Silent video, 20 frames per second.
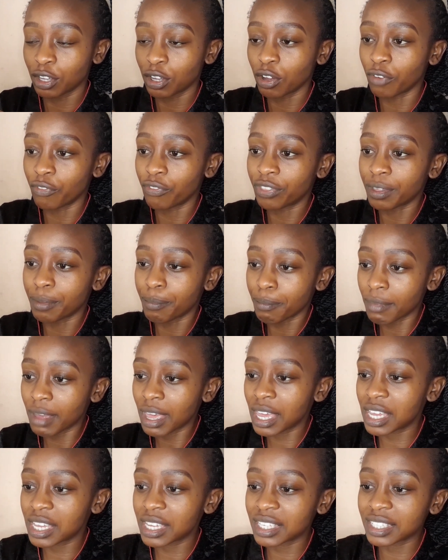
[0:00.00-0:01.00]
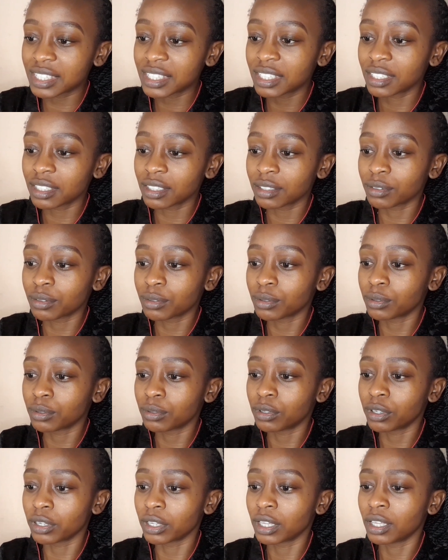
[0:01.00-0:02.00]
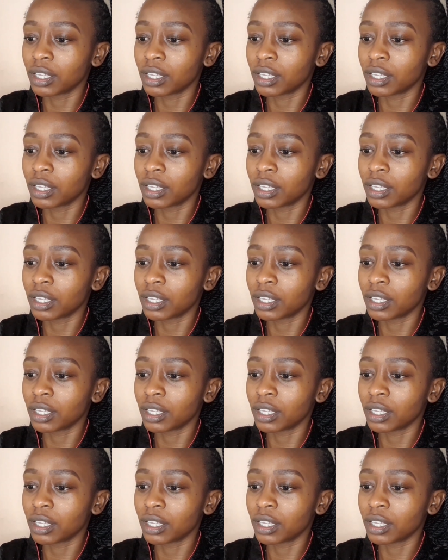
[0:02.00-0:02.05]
of the maize, oil.